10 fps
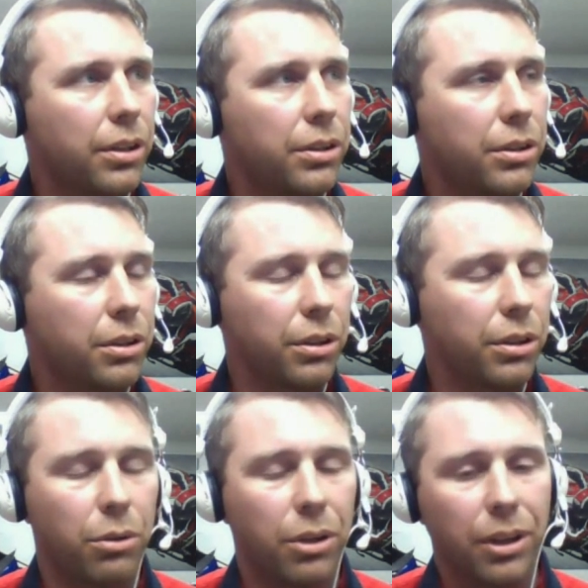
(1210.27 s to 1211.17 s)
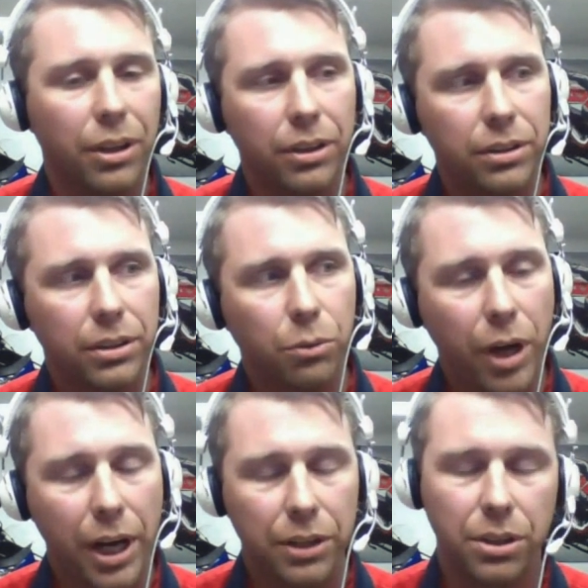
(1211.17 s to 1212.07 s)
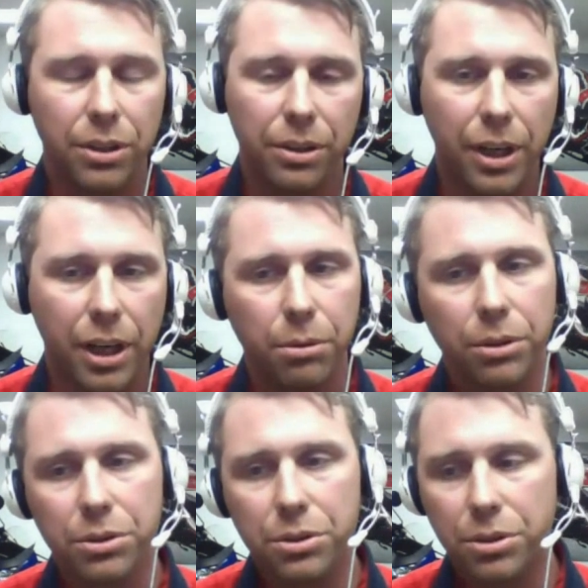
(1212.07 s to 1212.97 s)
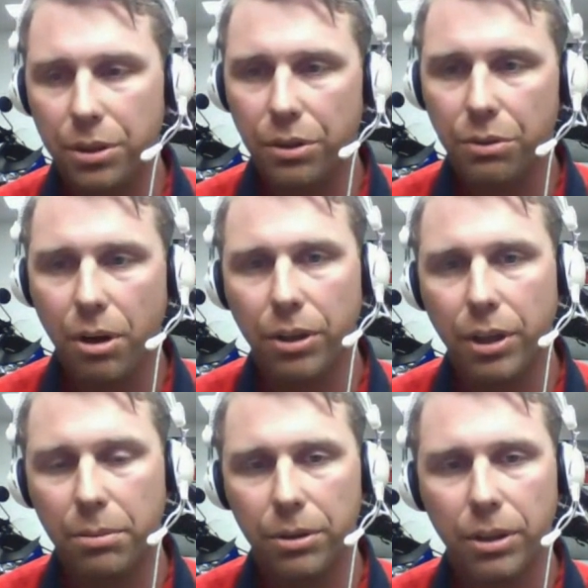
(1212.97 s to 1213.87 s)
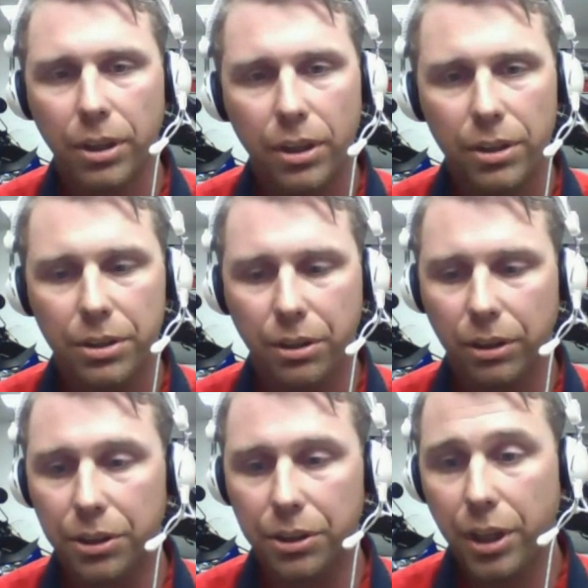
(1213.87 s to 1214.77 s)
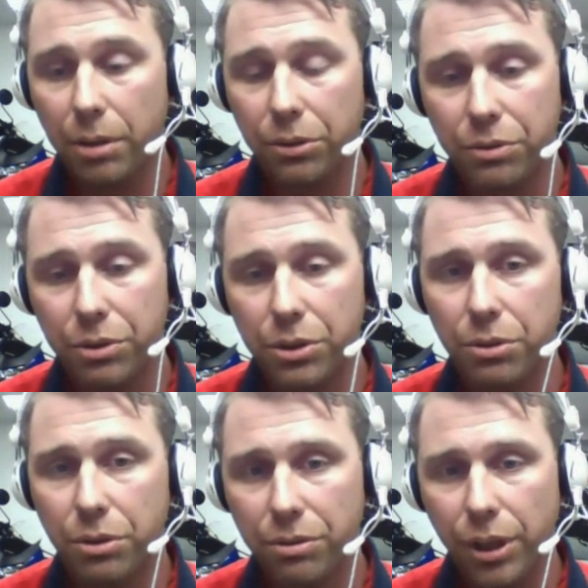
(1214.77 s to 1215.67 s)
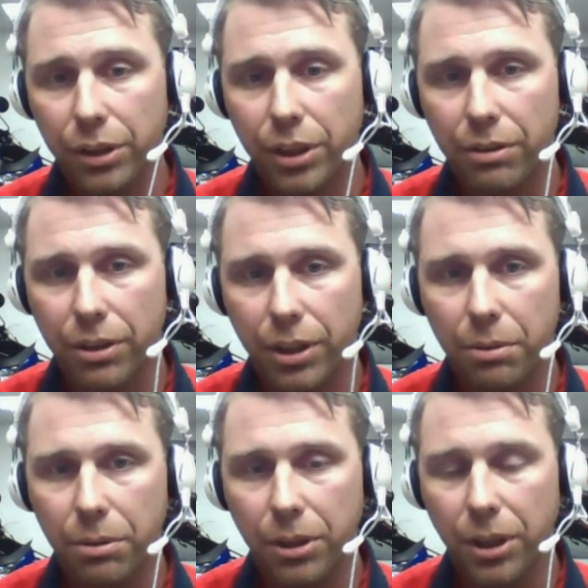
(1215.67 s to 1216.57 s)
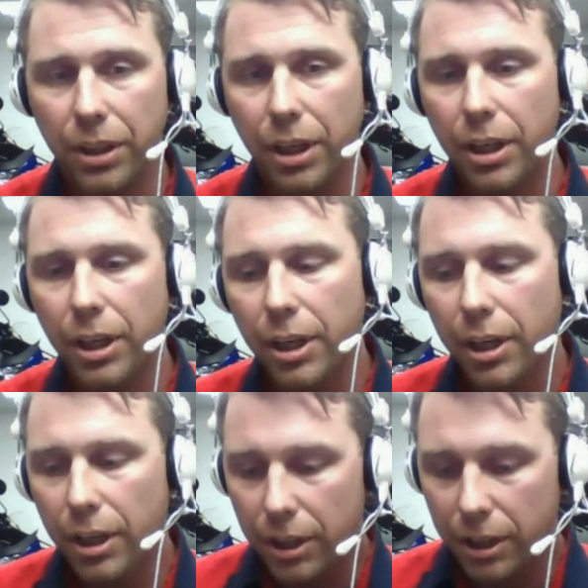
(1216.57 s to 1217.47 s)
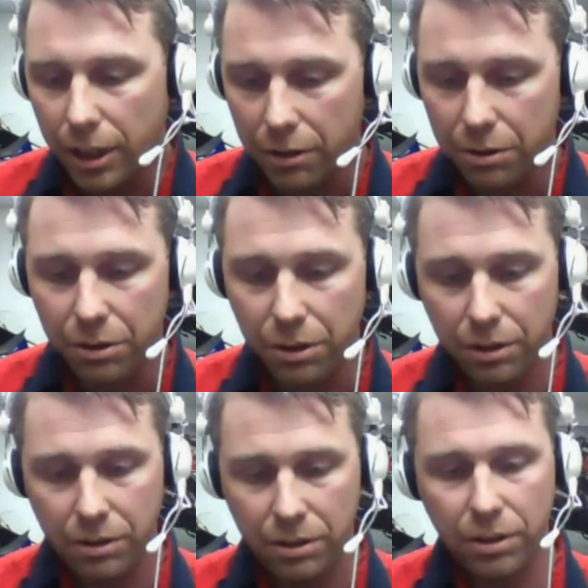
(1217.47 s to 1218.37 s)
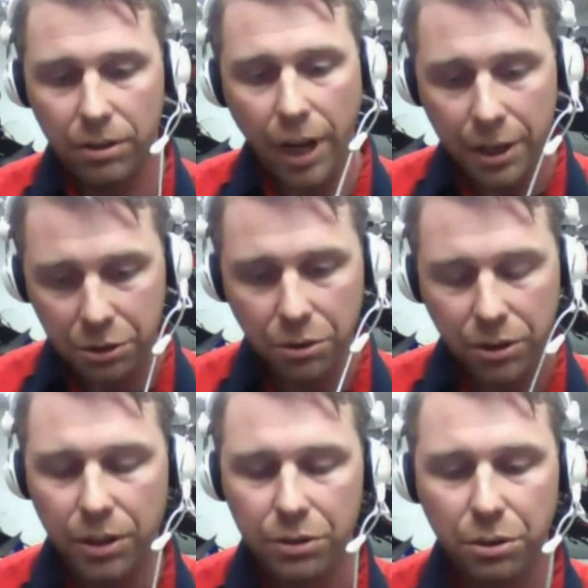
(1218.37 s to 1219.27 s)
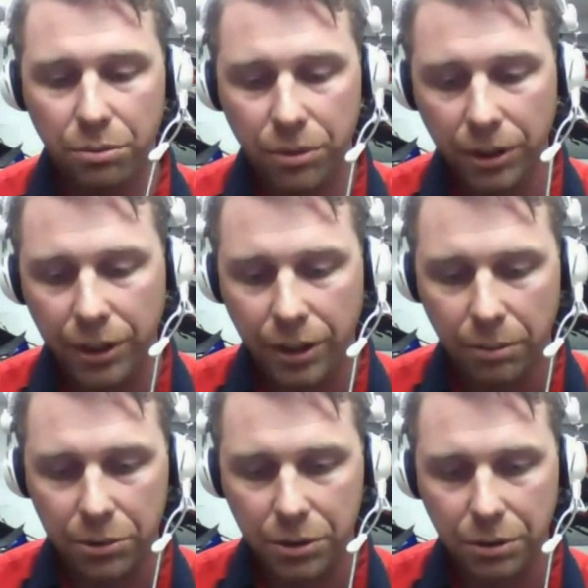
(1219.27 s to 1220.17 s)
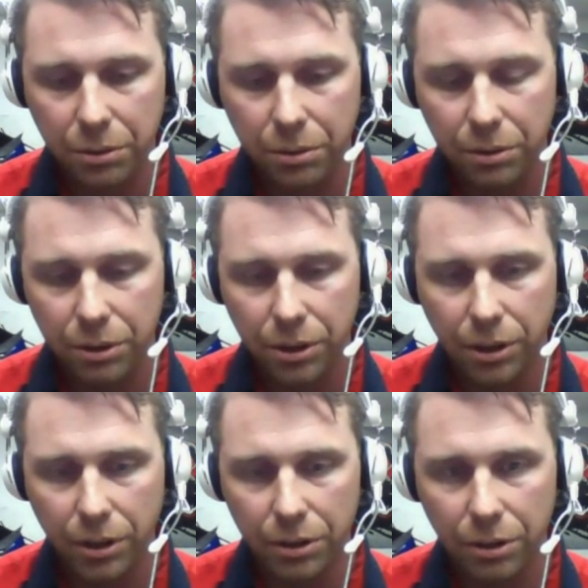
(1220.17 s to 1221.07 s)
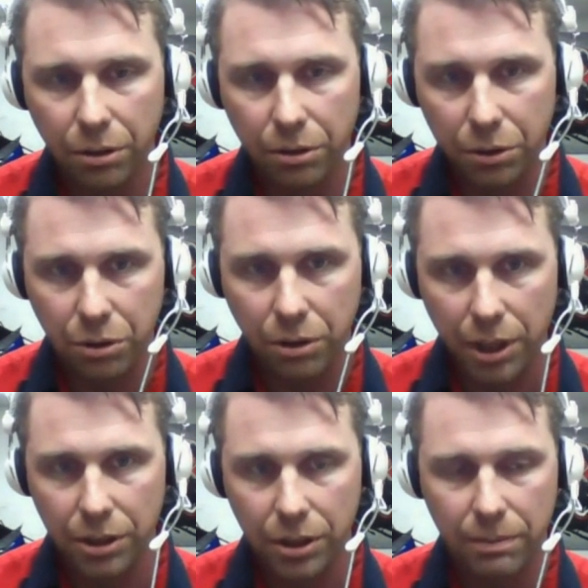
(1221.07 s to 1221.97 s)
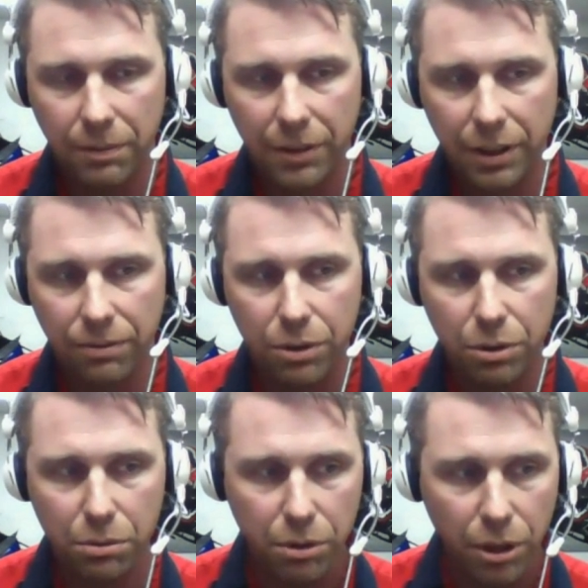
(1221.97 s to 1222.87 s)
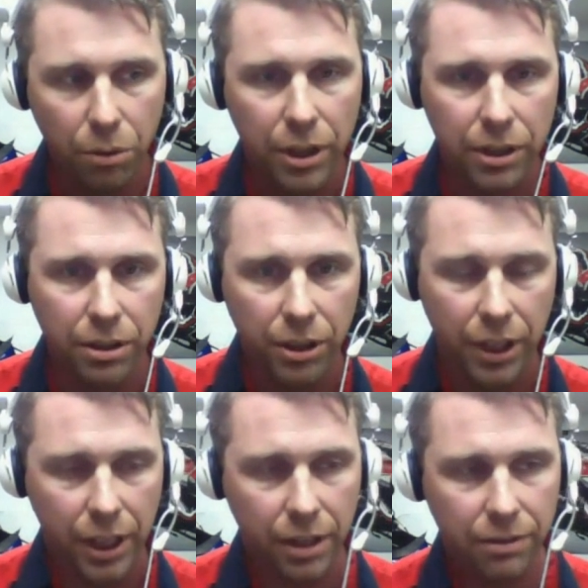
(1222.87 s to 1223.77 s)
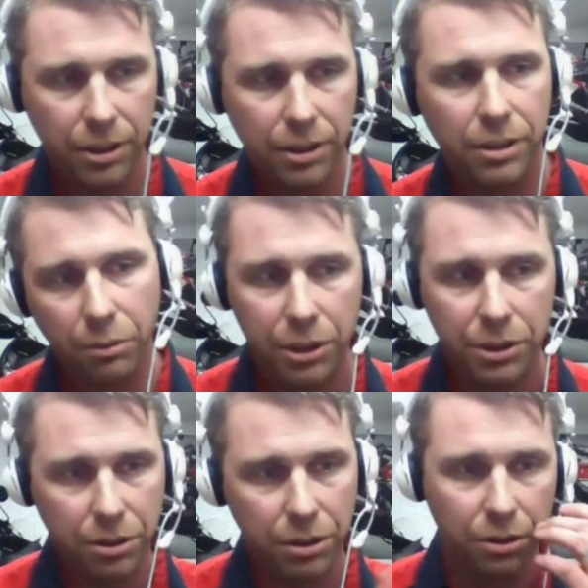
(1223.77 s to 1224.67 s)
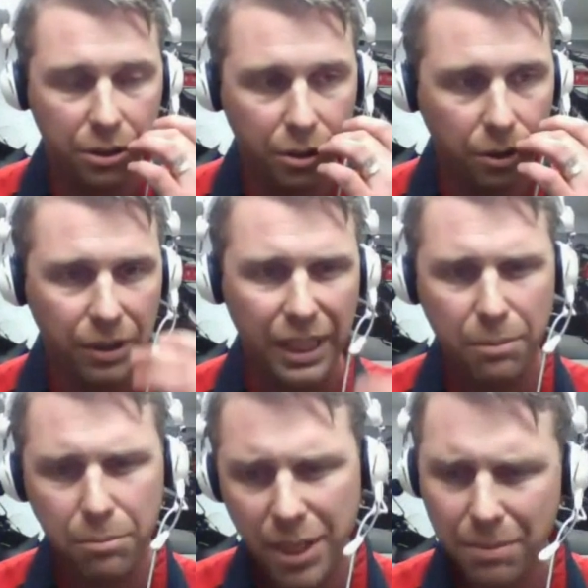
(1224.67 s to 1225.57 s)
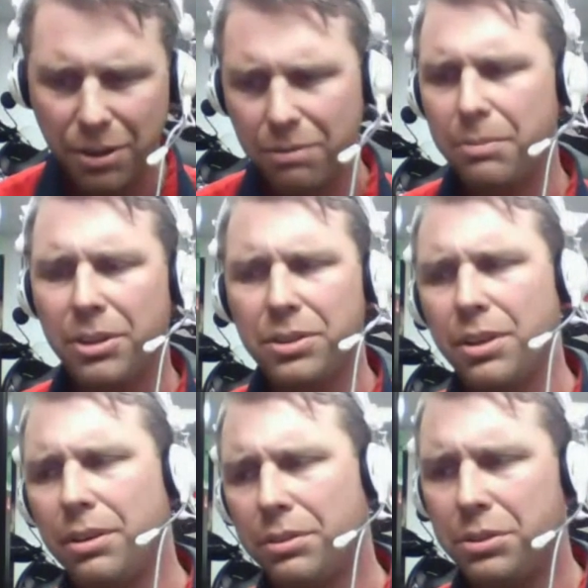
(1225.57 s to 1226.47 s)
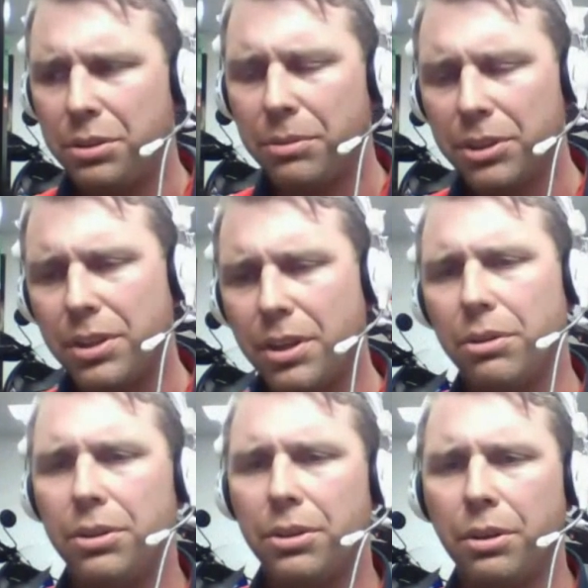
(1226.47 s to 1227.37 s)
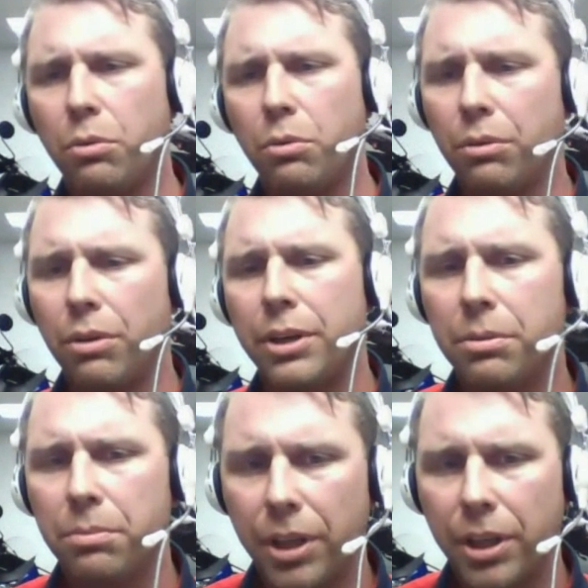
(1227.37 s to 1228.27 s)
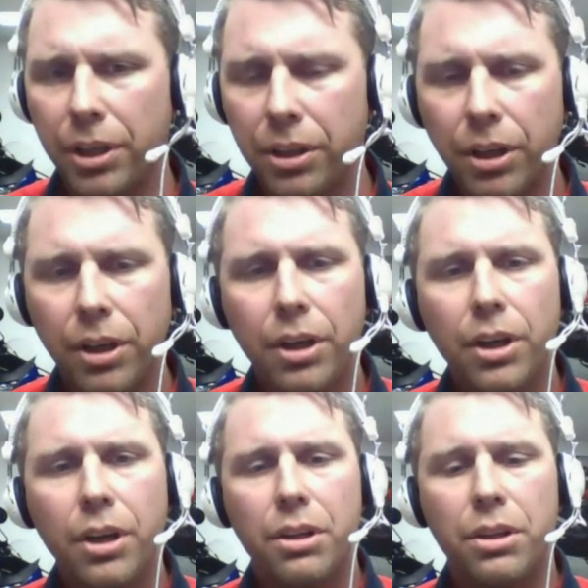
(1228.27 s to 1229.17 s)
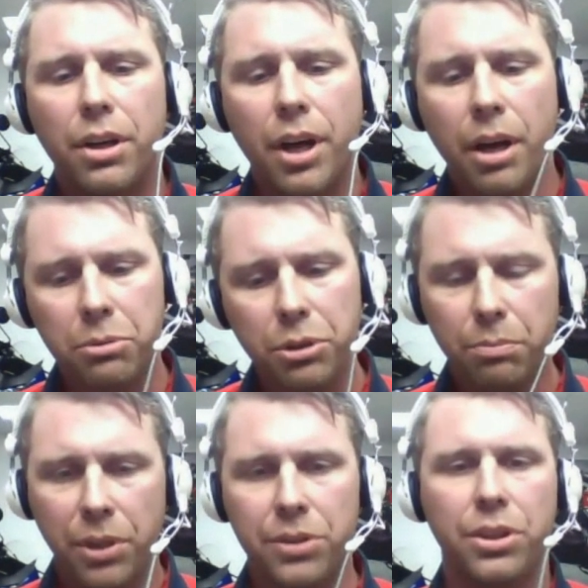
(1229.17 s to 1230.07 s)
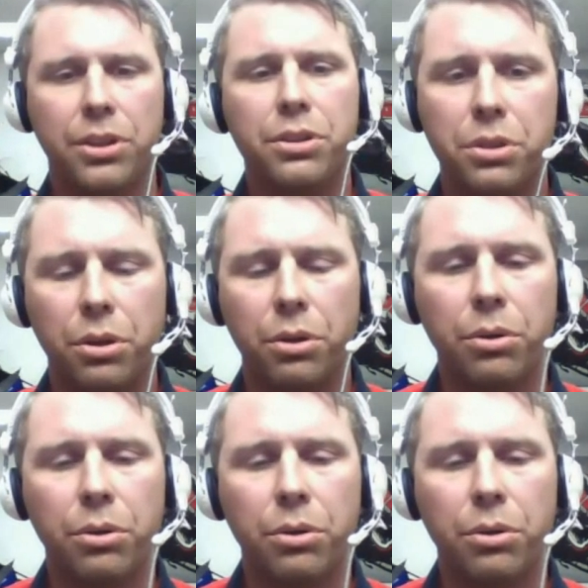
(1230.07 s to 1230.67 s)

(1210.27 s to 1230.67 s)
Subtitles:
You're going to want to wax all your cables, your throttle cable, your clutch cable if you do in fact have a cable like that. Now, the last two things are really up to your own discretion. If you know that you're going to have an Indian winter, or you know that maybe 3 months down or 2 months down the road you're going to want to ride your bike, the absolute best thing to do